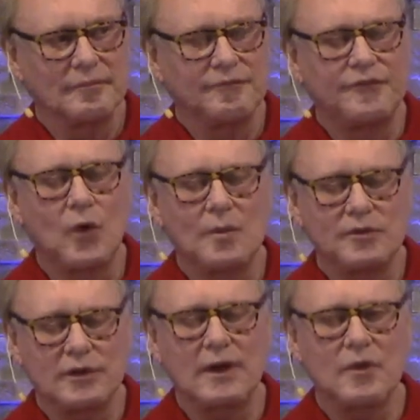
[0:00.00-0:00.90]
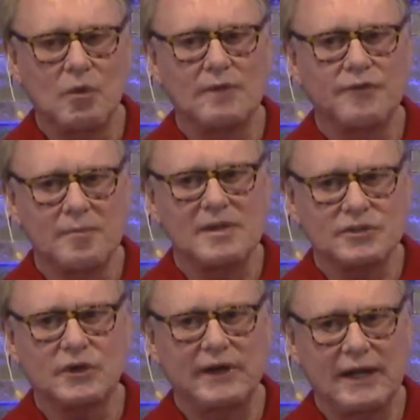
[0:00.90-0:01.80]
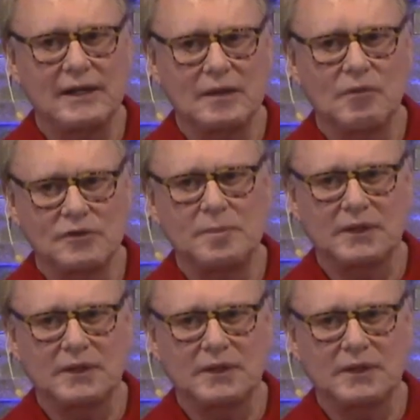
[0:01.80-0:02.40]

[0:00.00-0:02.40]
Form is another word for miscreating what's been